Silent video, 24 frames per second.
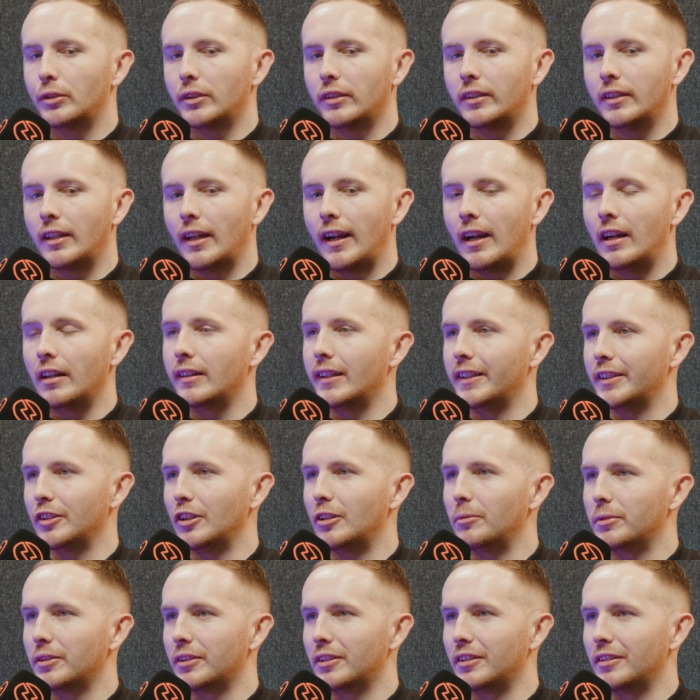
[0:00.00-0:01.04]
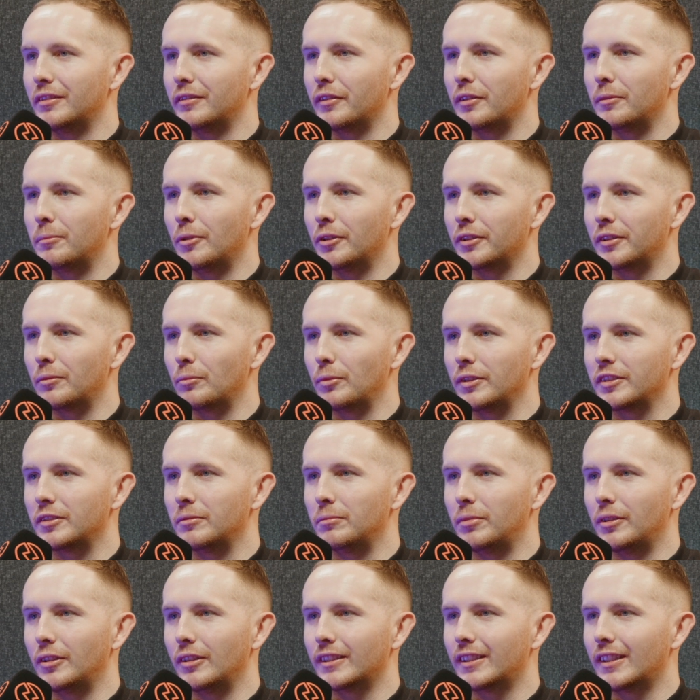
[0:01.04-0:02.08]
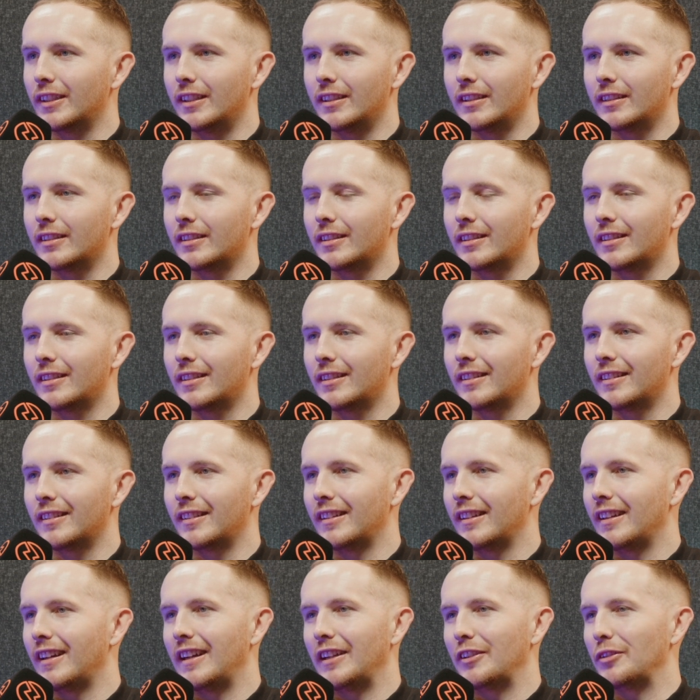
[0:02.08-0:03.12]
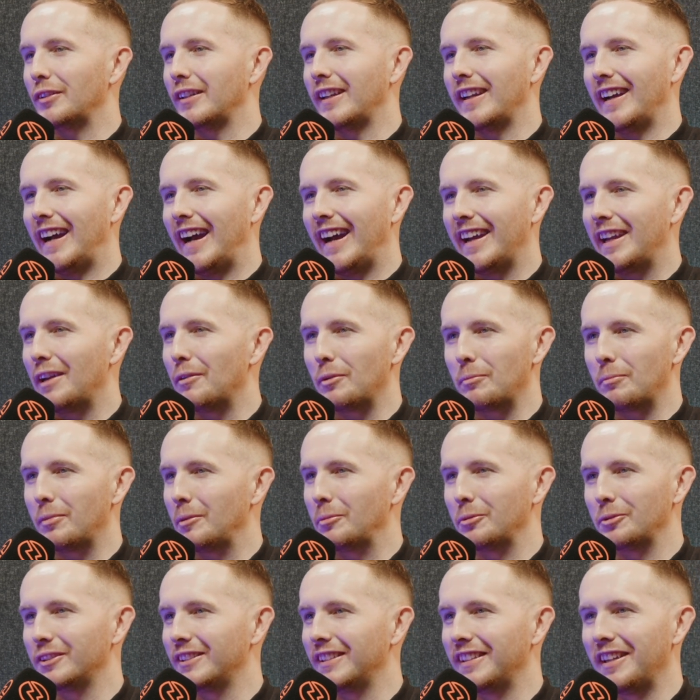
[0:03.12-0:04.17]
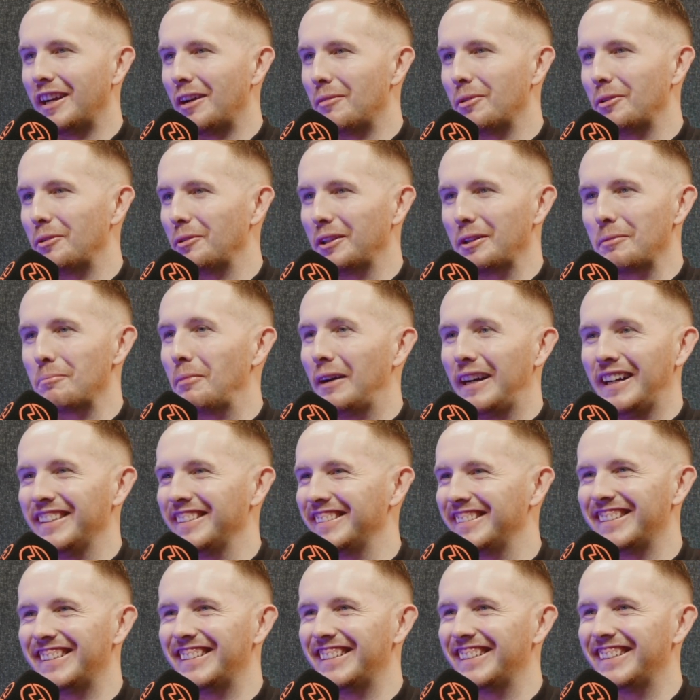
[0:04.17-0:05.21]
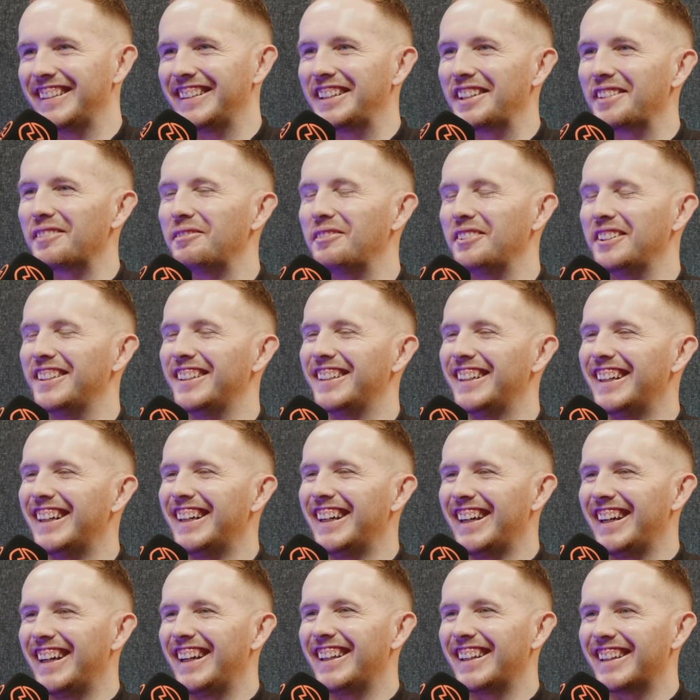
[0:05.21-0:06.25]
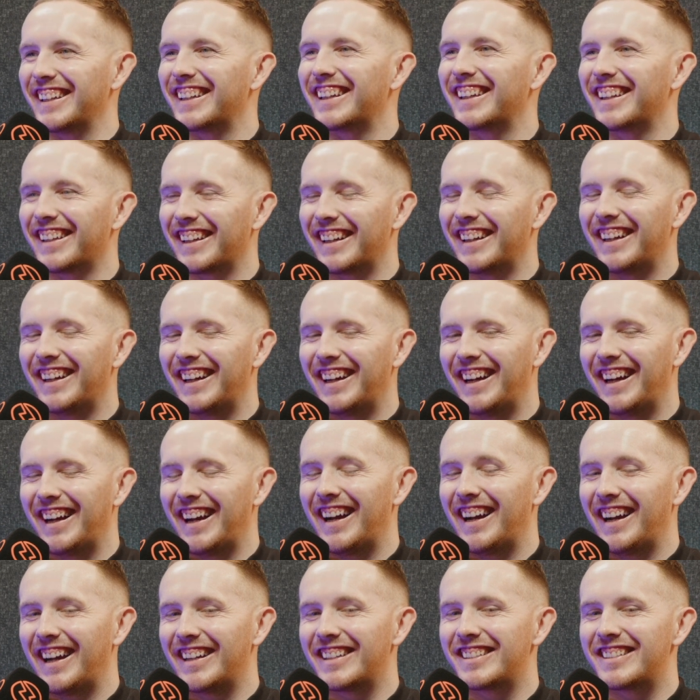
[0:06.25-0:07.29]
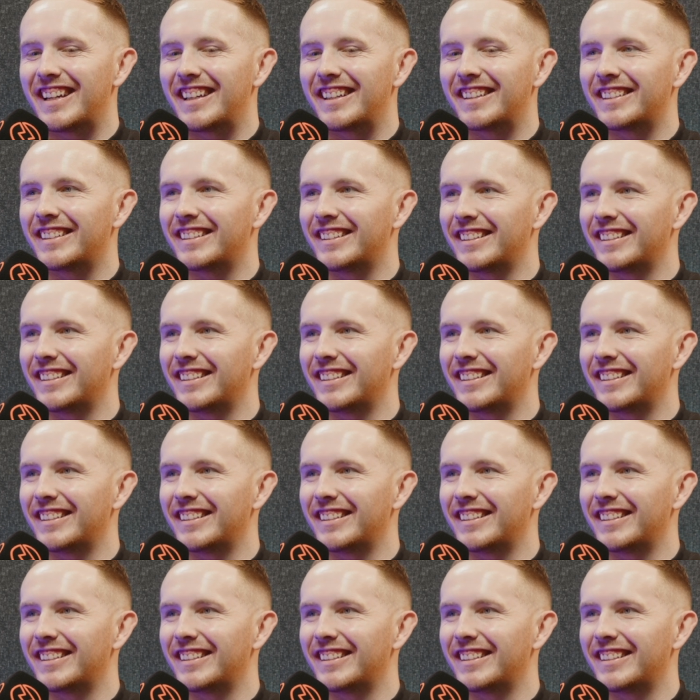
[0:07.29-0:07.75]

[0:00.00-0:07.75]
was an early adopter of the Modern Wisdom podcast. I hate when people say that about like bands that they like, but like I generally...